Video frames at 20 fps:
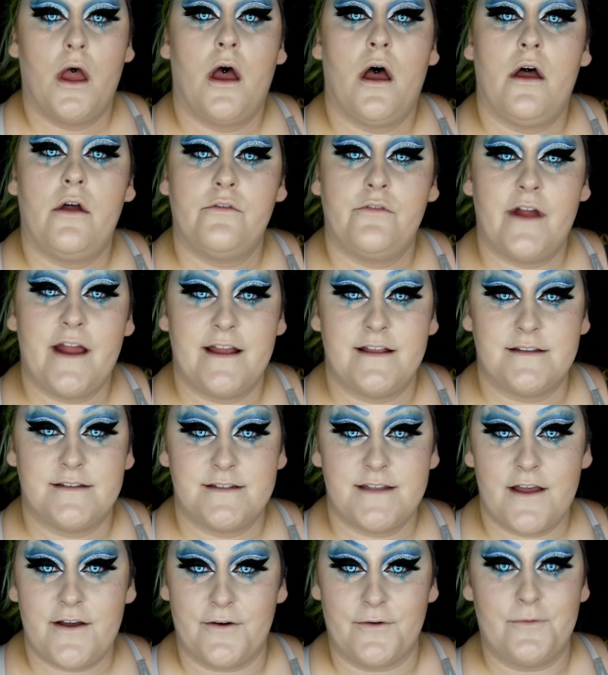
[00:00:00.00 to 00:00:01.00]
Alright,
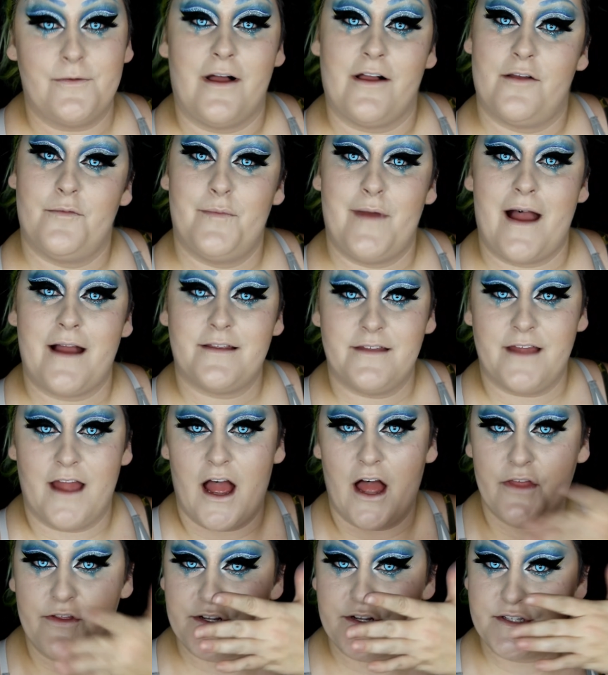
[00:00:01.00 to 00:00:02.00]
so welcome back. The
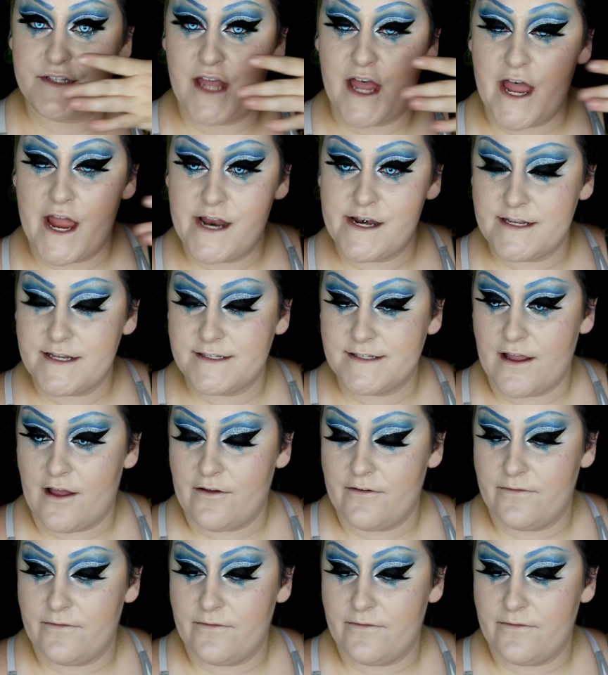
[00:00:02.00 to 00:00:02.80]
other side is all